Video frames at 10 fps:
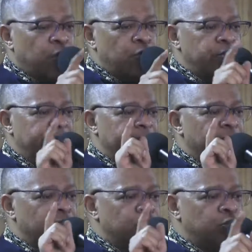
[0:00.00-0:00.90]
won't
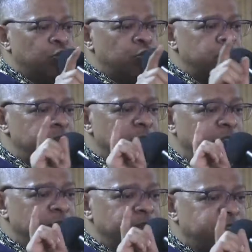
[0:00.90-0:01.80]
have a room
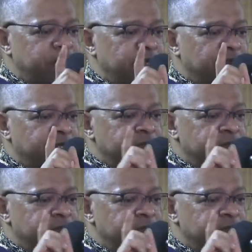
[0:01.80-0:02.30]
to receive